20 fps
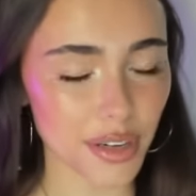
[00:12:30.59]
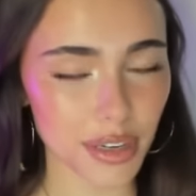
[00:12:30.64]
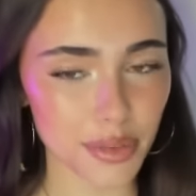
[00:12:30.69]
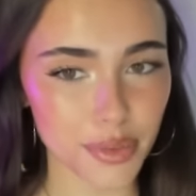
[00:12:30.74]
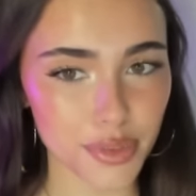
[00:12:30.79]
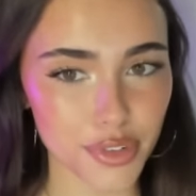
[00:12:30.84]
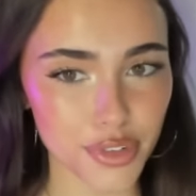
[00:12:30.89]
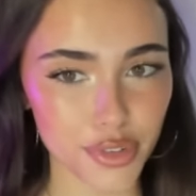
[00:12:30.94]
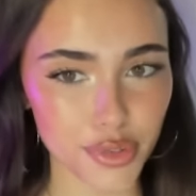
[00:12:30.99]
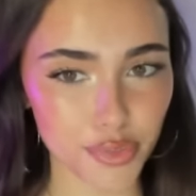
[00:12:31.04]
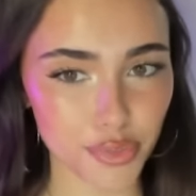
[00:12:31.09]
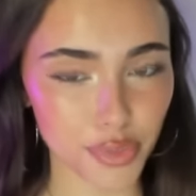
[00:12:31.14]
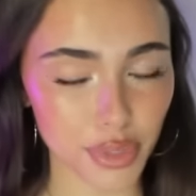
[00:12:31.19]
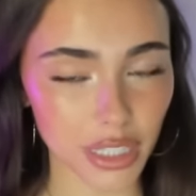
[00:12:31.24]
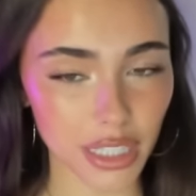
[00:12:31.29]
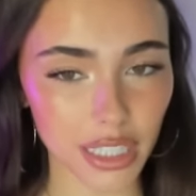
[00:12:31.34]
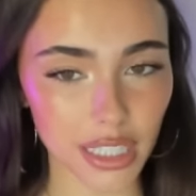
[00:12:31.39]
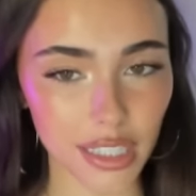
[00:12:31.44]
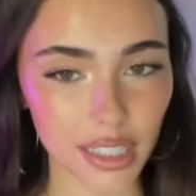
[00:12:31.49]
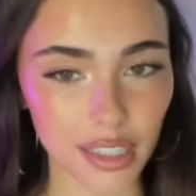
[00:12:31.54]
I was just
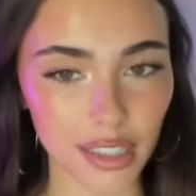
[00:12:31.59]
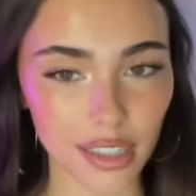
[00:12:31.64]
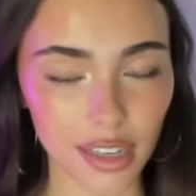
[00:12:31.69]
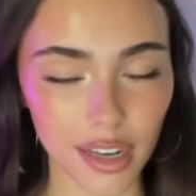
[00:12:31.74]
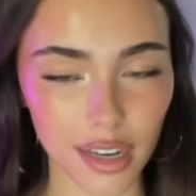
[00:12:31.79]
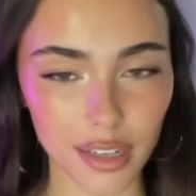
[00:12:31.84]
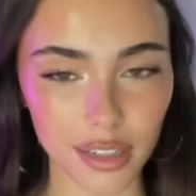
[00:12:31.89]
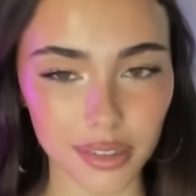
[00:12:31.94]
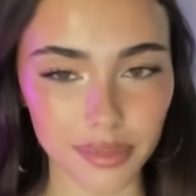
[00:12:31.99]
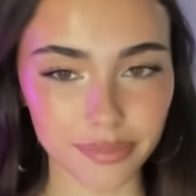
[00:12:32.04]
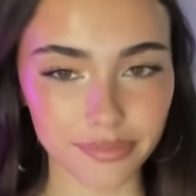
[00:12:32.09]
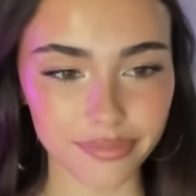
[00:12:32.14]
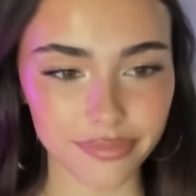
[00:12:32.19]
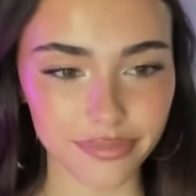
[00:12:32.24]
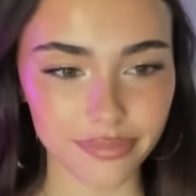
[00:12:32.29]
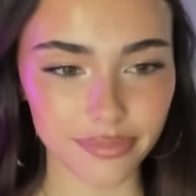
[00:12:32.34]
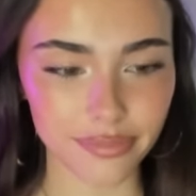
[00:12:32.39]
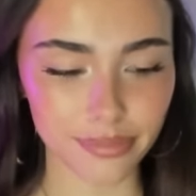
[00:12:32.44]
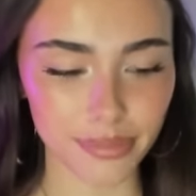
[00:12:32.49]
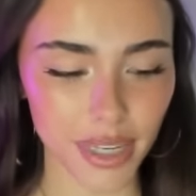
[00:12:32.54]
really
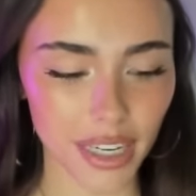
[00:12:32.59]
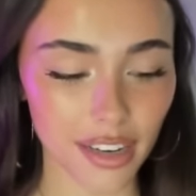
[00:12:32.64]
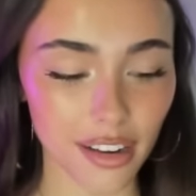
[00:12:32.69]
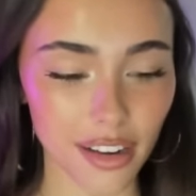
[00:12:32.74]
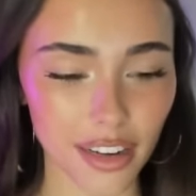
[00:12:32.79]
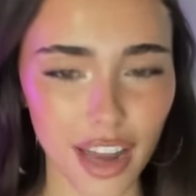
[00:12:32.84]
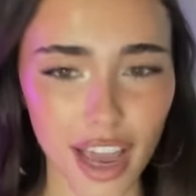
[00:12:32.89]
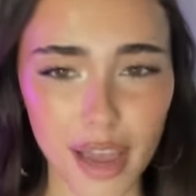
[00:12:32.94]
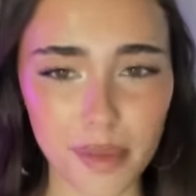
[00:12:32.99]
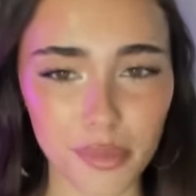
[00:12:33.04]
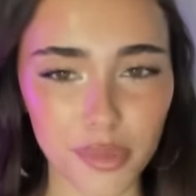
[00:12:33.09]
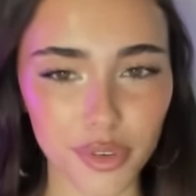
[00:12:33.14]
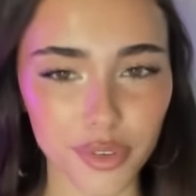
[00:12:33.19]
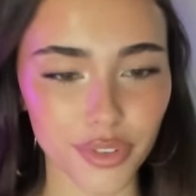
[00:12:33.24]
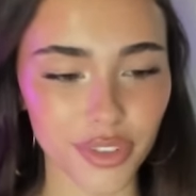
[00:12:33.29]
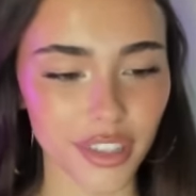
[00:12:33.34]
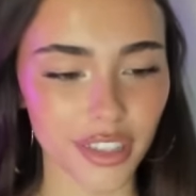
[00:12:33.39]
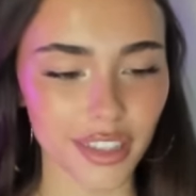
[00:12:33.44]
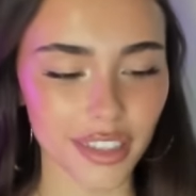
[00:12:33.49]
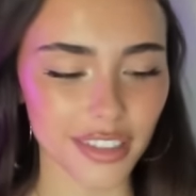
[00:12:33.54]
um, big on
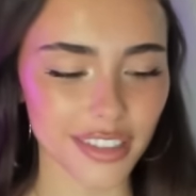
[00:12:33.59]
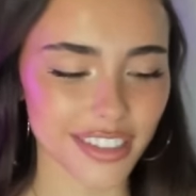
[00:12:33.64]
iMovie.